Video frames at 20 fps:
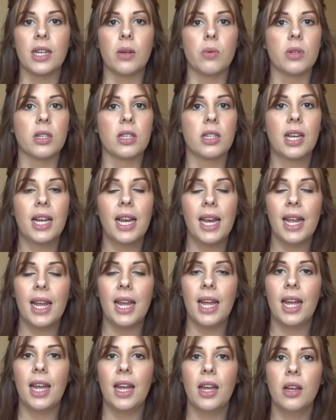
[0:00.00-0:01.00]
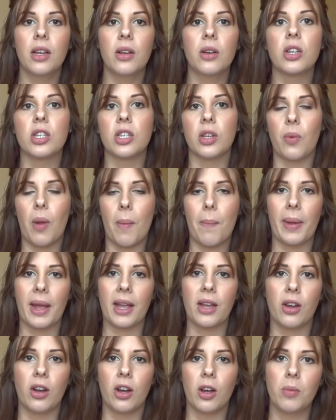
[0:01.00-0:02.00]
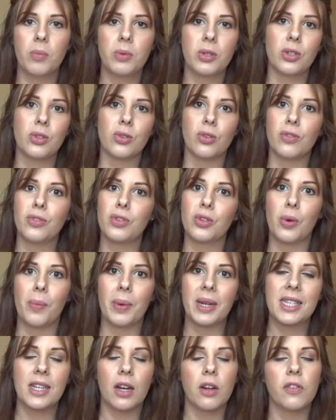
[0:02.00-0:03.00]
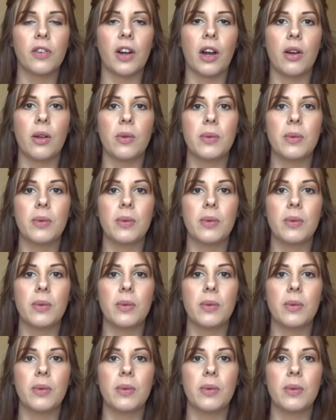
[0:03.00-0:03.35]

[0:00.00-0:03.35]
It was clear because I went back up to sort of sort myself out.